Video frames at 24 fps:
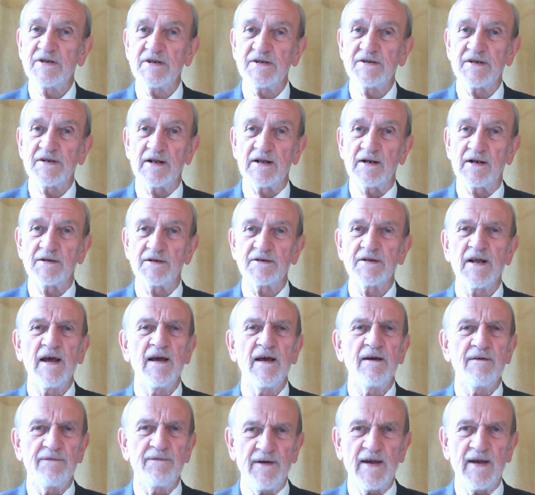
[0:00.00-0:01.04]
Sills,
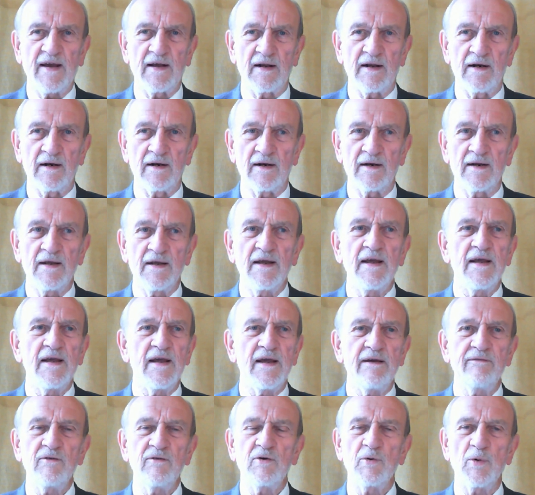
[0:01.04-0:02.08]
fail
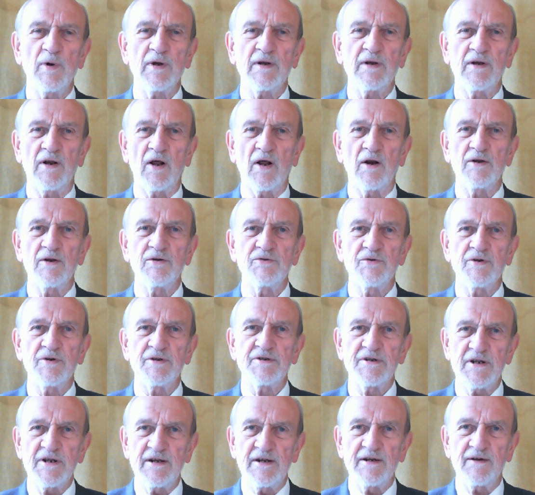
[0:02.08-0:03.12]
even to acknowledge
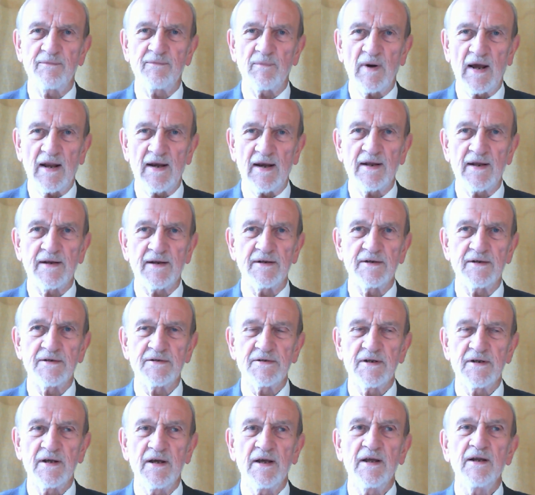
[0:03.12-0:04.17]
receipt of my letters
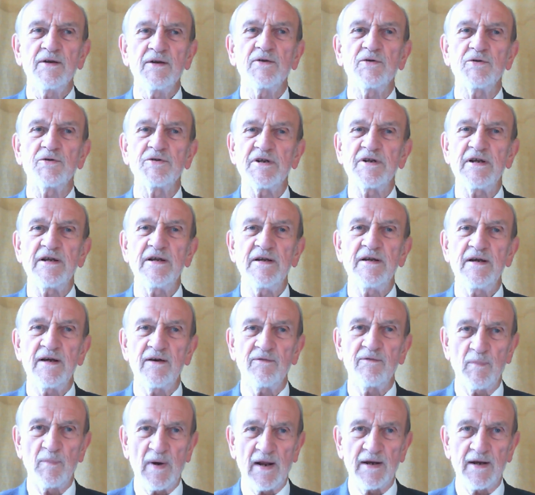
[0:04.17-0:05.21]
to see
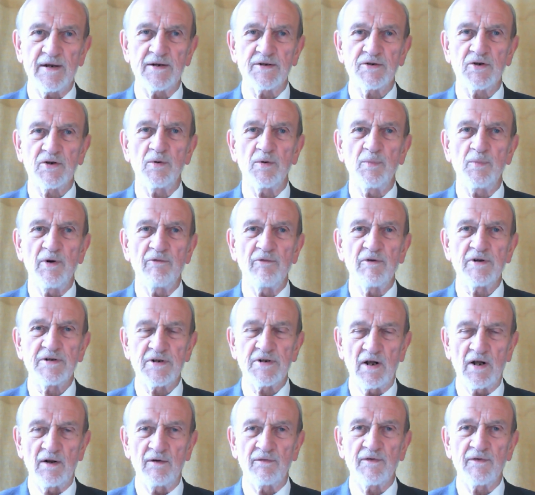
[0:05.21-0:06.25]
if matters could be
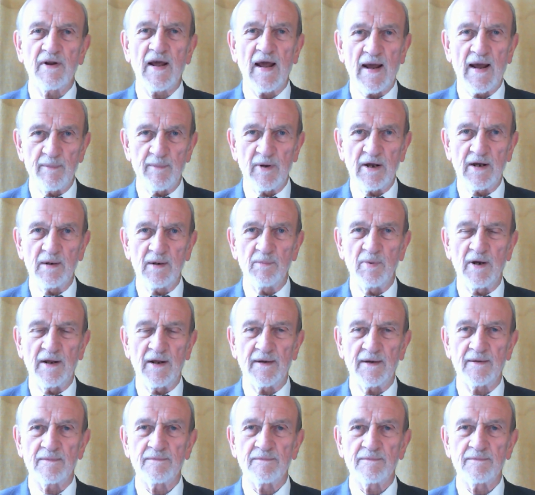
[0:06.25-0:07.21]
resolved amicably.